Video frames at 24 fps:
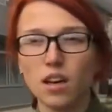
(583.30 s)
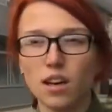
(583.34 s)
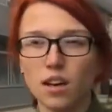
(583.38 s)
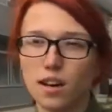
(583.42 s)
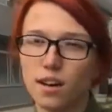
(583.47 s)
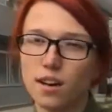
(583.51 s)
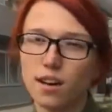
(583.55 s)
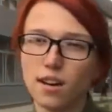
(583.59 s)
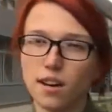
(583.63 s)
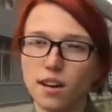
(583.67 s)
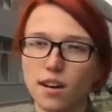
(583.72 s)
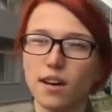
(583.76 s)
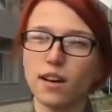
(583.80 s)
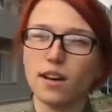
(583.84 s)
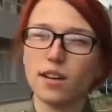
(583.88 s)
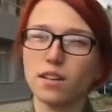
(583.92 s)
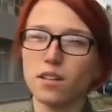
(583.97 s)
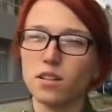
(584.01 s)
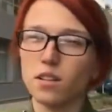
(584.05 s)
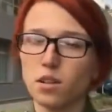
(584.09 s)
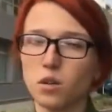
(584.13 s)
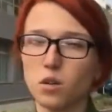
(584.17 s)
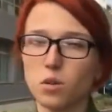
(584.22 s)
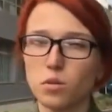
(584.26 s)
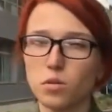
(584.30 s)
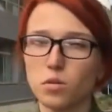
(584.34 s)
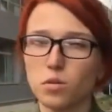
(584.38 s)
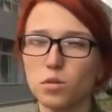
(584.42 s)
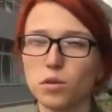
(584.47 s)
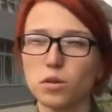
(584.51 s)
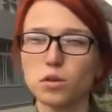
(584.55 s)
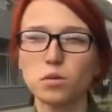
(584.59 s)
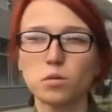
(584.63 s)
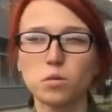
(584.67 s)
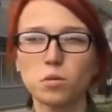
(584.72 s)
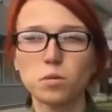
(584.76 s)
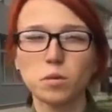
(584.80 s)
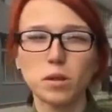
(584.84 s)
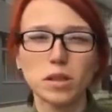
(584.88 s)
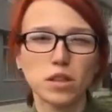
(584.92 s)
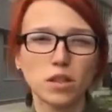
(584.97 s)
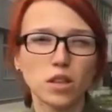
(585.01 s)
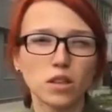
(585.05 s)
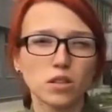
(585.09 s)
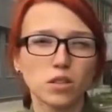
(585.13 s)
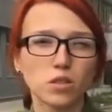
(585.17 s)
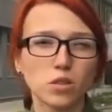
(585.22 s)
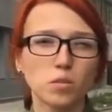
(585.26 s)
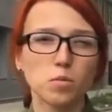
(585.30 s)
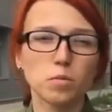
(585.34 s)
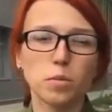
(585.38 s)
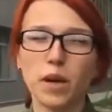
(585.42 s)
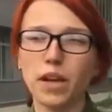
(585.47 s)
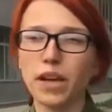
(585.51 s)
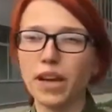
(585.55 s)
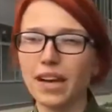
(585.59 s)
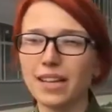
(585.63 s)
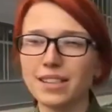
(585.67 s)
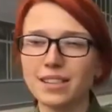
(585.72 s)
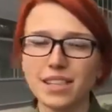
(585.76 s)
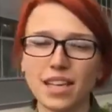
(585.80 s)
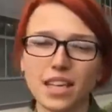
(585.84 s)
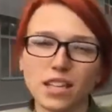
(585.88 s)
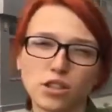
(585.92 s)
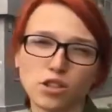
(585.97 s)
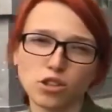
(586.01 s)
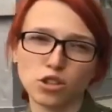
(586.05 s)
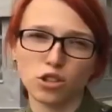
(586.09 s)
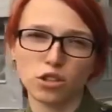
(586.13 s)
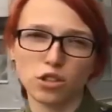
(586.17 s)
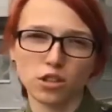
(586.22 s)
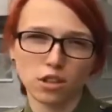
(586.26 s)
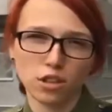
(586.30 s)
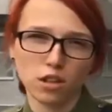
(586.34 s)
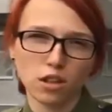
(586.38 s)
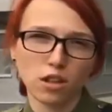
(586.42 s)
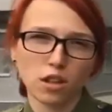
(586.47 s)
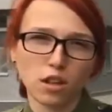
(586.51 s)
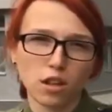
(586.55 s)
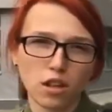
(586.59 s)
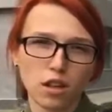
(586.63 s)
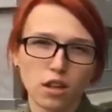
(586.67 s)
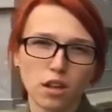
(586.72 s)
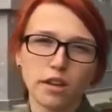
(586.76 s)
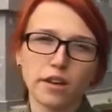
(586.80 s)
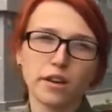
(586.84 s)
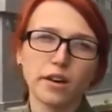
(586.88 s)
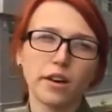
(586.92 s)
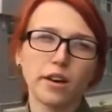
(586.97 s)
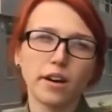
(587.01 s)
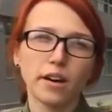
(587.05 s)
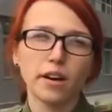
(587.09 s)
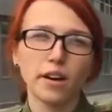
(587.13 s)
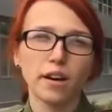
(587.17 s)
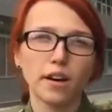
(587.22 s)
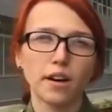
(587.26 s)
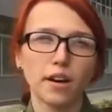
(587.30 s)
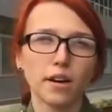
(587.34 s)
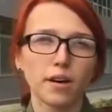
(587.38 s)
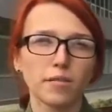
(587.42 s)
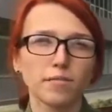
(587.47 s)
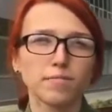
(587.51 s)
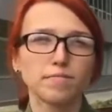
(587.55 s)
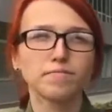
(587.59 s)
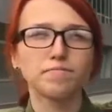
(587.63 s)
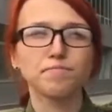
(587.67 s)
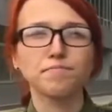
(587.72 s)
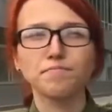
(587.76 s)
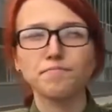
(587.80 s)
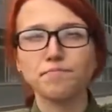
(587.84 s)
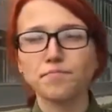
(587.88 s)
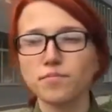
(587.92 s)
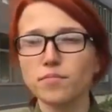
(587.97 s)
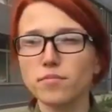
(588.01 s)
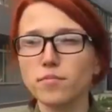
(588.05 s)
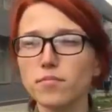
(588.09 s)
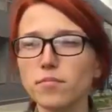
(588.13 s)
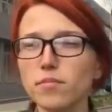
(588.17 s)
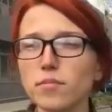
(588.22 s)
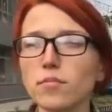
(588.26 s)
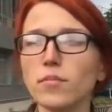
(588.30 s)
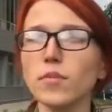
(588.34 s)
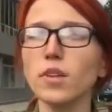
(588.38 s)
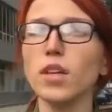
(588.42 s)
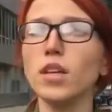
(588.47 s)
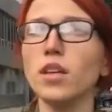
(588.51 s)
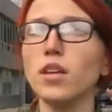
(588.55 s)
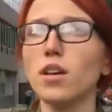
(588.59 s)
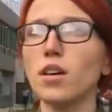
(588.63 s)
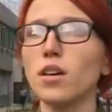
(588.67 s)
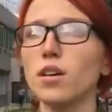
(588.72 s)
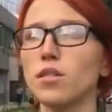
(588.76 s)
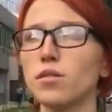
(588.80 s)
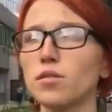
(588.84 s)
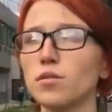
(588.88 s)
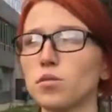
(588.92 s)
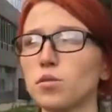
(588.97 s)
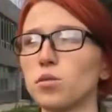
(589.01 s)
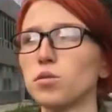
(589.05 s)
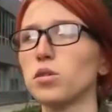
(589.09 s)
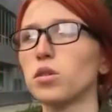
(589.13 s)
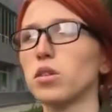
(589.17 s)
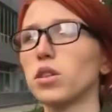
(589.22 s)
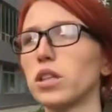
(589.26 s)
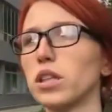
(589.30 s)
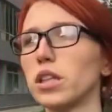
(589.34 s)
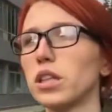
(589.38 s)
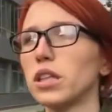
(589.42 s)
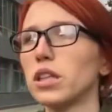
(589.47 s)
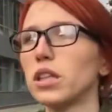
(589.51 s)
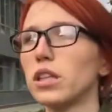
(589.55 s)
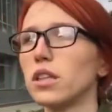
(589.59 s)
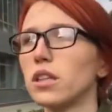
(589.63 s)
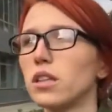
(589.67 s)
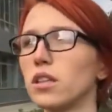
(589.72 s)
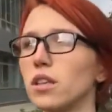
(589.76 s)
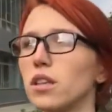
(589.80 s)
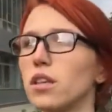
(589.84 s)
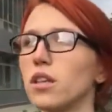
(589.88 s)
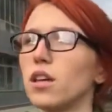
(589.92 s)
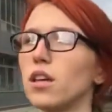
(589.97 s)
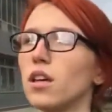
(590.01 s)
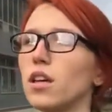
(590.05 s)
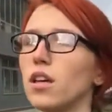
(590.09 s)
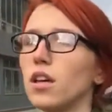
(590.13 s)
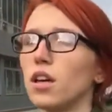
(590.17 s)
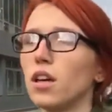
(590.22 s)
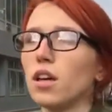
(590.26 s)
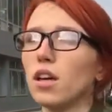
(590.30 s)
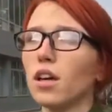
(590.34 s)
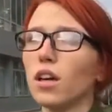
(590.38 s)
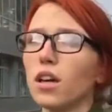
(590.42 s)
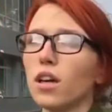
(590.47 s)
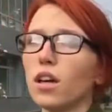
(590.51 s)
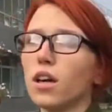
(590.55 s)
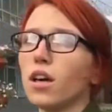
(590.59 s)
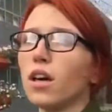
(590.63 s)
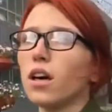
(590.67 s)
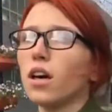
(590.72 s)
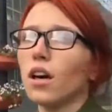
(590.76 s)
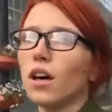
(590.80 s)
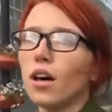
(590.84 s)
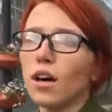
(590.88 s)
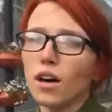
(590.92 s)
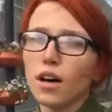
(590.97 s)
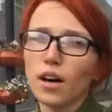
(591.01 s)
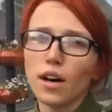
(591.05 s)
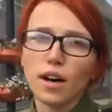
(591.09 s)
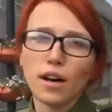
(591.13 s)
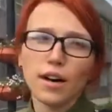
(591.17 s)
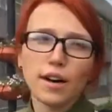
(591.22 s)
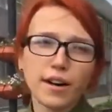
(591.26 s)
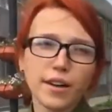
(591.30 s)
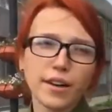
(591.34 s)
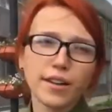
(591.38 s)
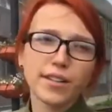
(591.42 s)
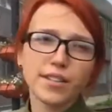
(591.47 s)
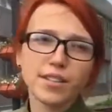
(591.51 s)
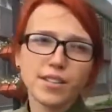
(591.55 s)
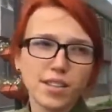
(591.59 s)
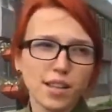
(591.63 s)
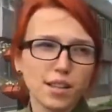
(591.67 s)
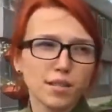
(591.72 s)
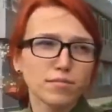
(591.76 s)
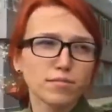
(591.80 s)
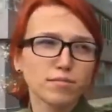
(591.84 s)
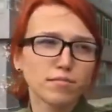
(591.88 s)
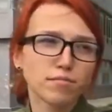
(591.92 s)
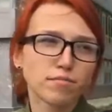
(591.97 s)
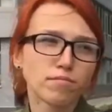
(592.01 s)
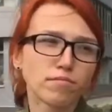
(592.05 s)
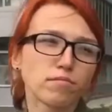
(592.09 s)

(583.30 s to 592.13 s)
uh, you know, for a woman not to pay attention, uh, for uh, some